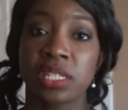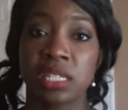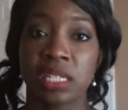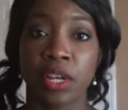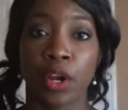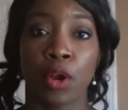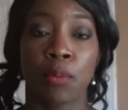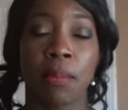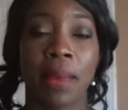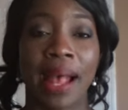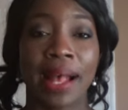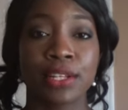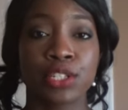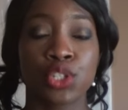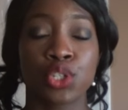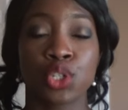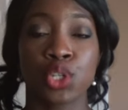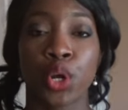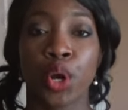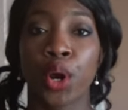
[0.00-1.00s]

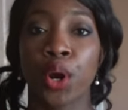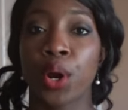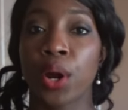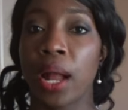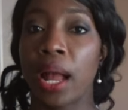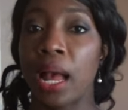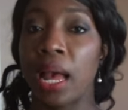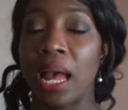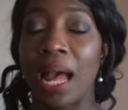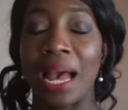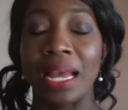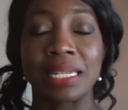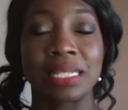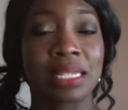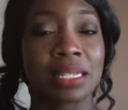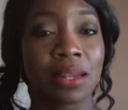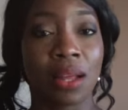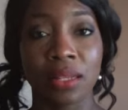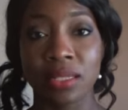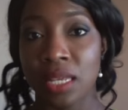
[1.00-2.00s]
Stairmaster, I
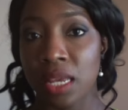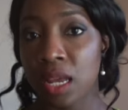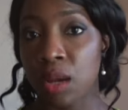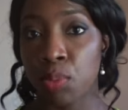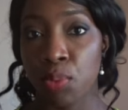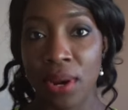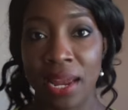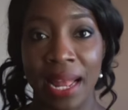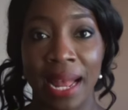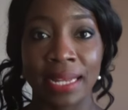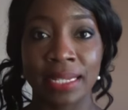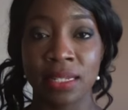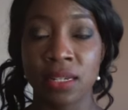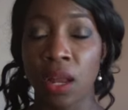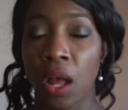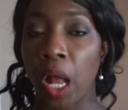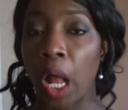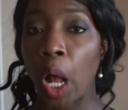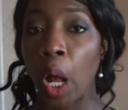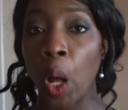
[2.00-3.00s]
did not take a break. I did
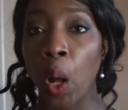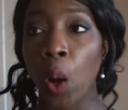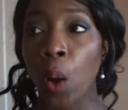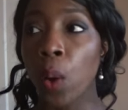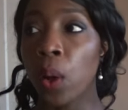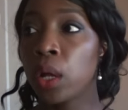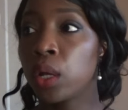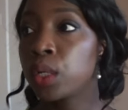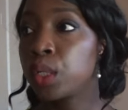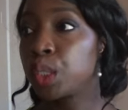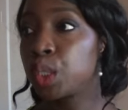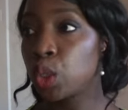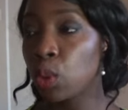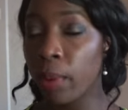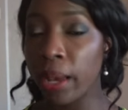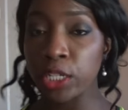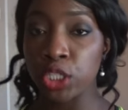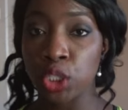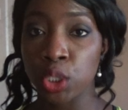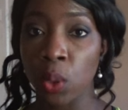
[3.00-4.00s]
not go do
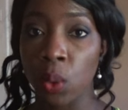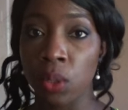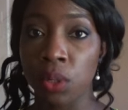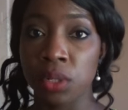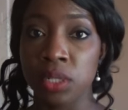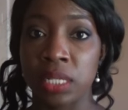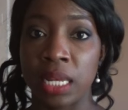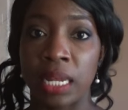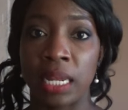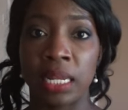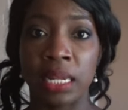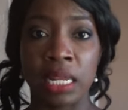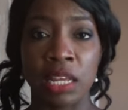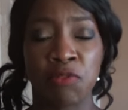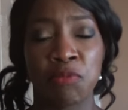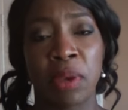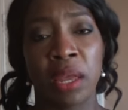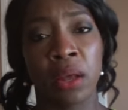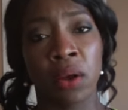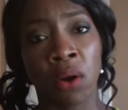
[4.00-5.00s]
my shoulders and then
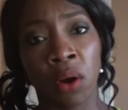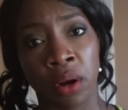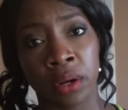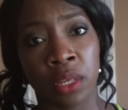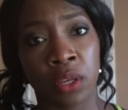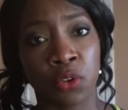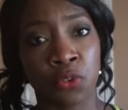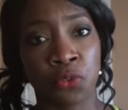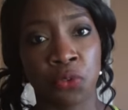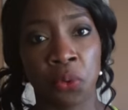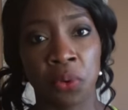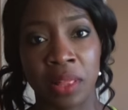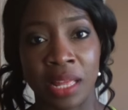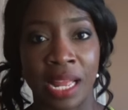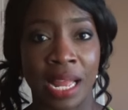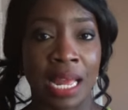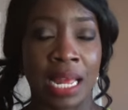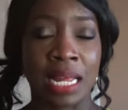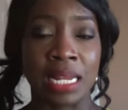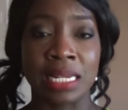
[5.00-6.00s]
leave my cardio for the
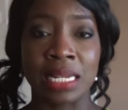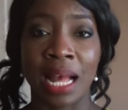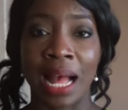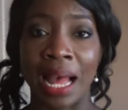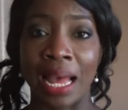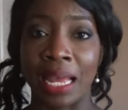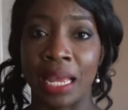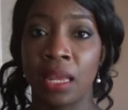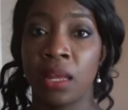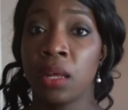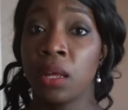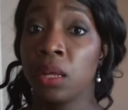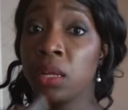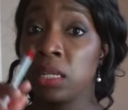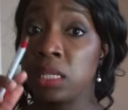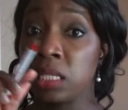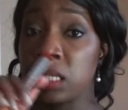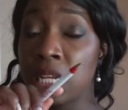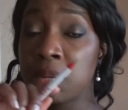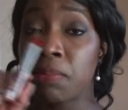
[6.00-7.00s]
end. I
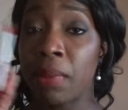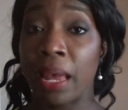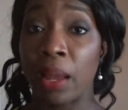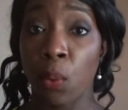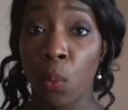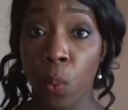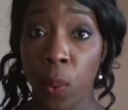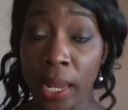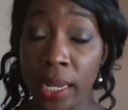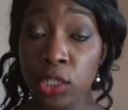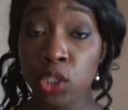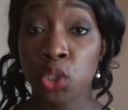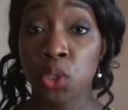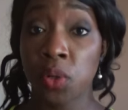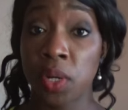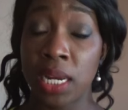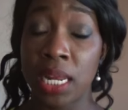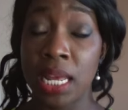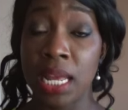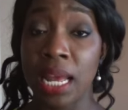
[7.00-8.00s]
did my weight
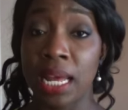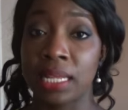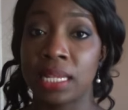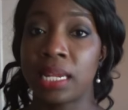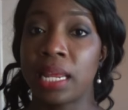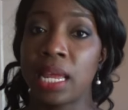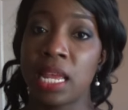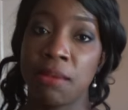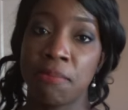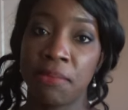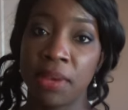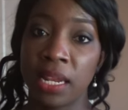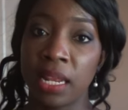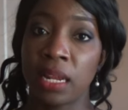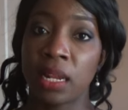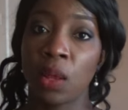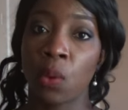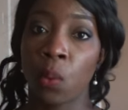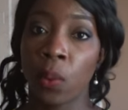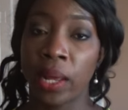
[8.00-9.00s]
training and then I
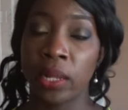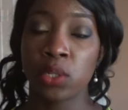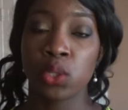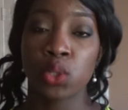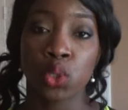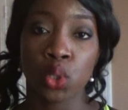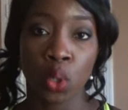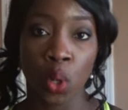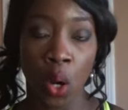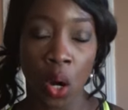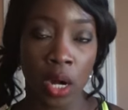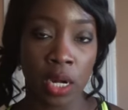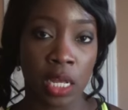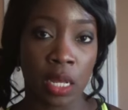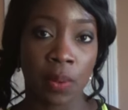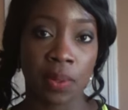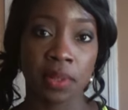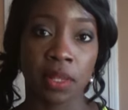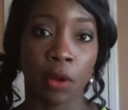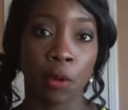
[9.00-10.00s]
immediately went to
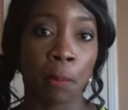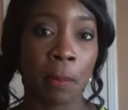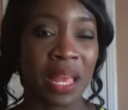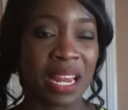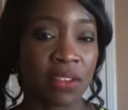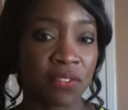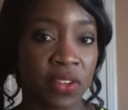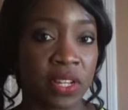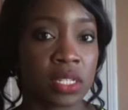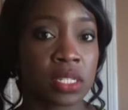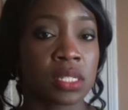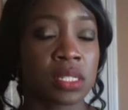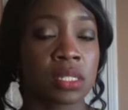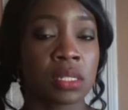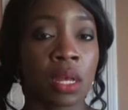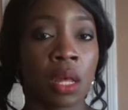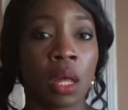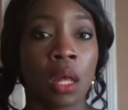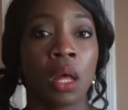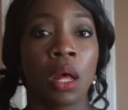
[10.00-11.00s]
cardio, and there are
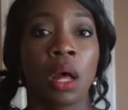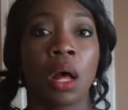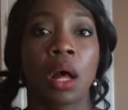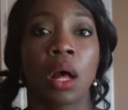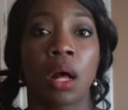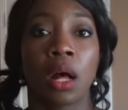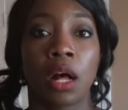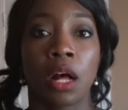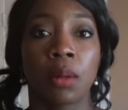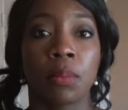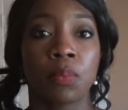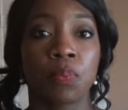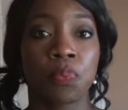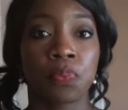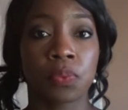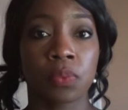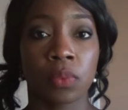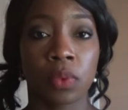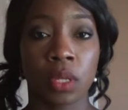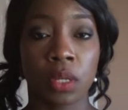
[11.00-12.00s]
benefits
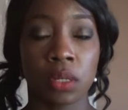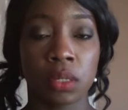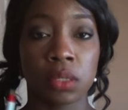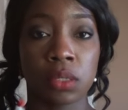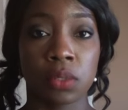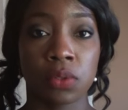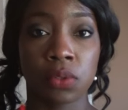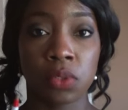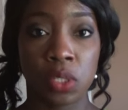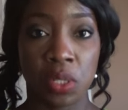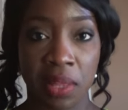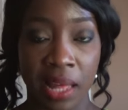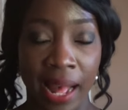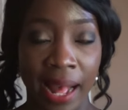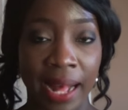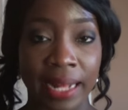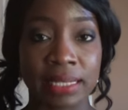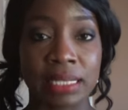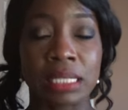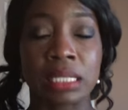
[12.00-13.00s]
to
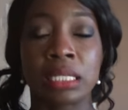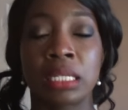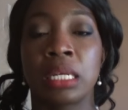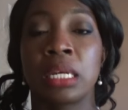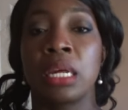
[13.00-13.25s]
that.